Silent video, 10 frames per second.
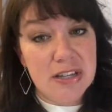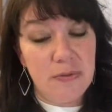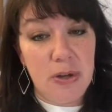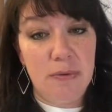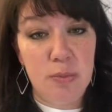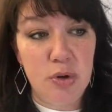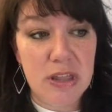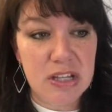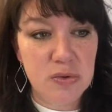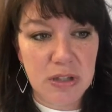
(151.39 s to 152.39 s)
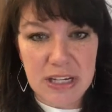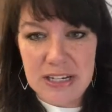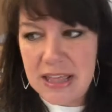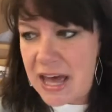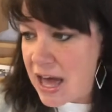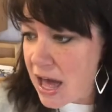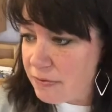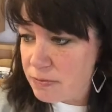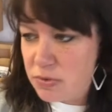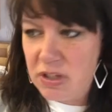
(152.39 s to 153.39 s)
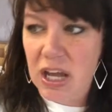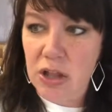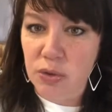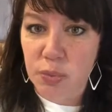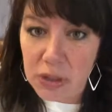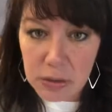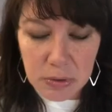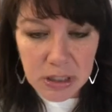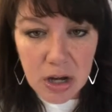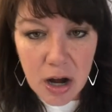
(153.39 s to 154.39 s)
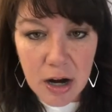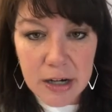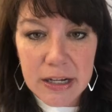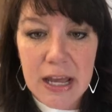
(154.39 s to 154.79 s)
If you have a boy that's really into that, have them color really, really hard.